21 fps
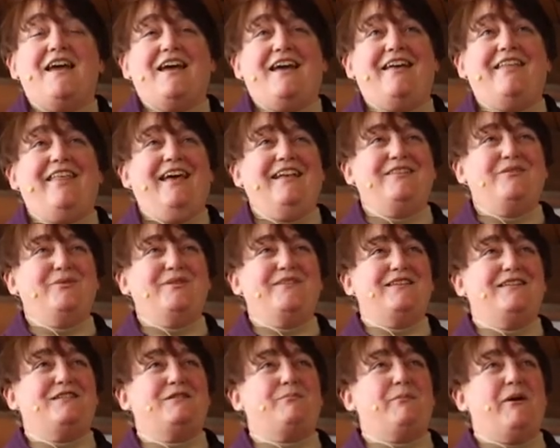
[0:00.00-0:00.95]
And that's what
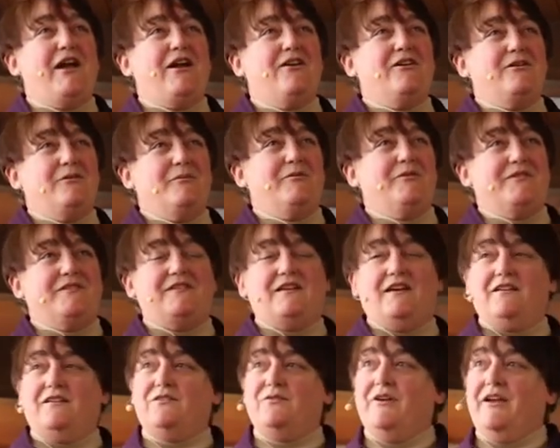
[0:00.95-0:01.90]
this parable
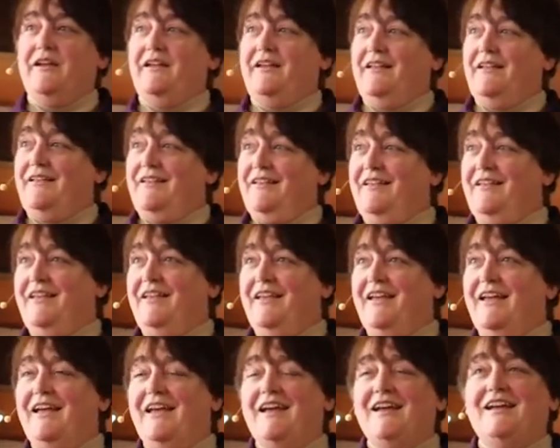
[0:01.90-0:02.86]
says, right?
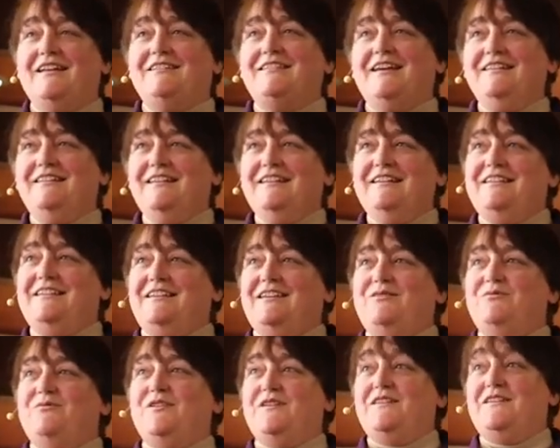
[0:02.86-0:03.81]
It doesn't
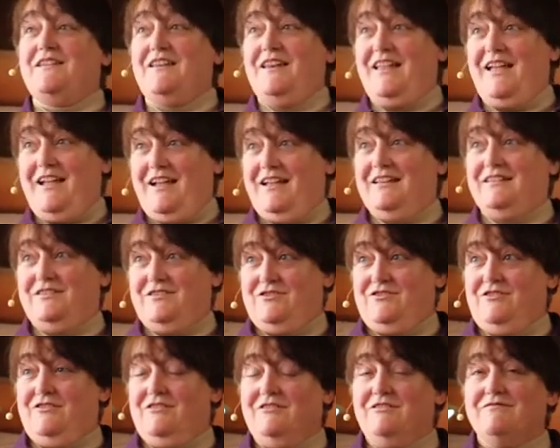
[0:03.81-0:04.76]
give us an
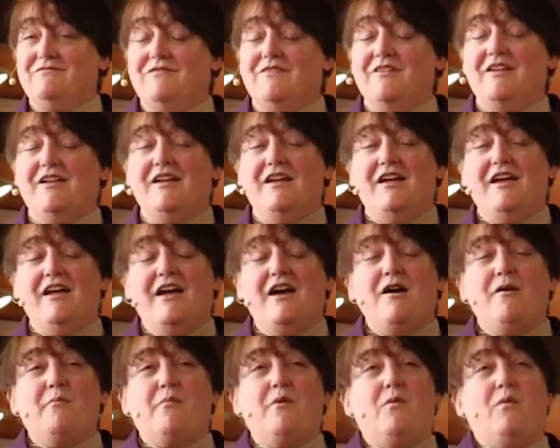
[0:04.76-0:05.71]
answer.
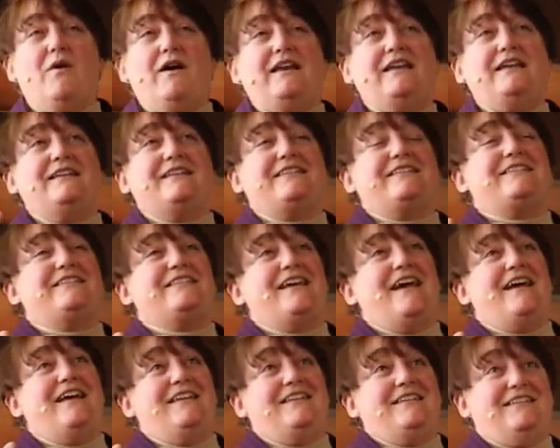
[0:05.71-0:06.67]
But what it
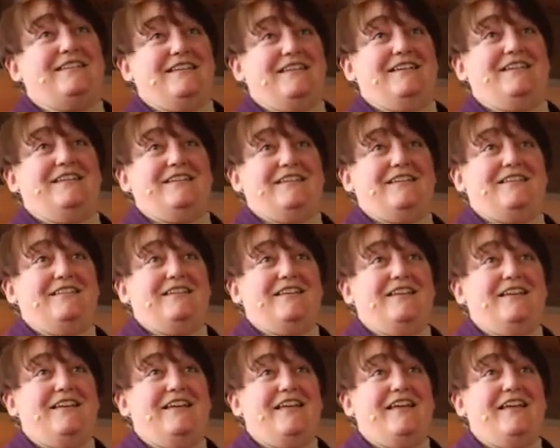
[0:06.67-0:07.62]
says is
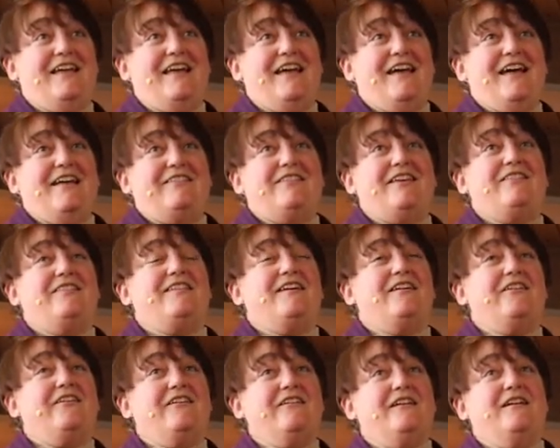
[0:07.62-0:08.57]
that
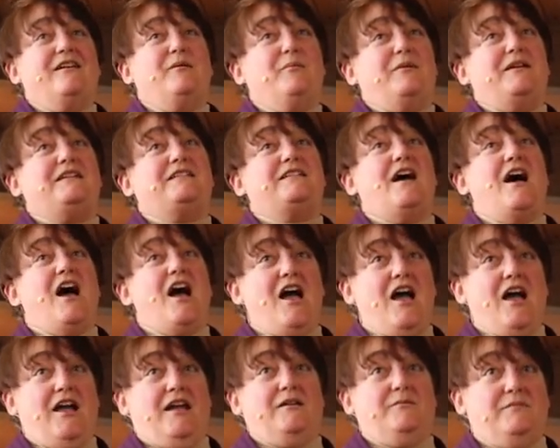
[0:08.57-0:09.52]
there are going to be
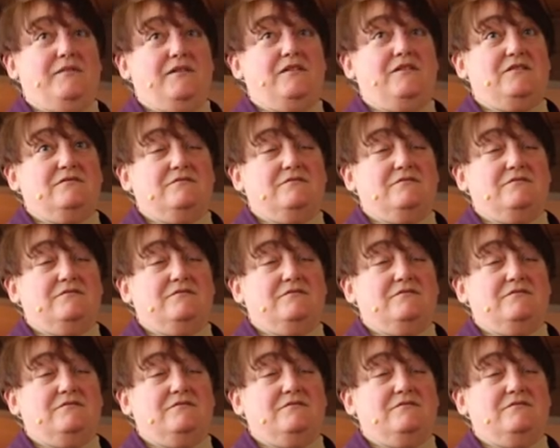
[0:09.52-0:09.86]
times,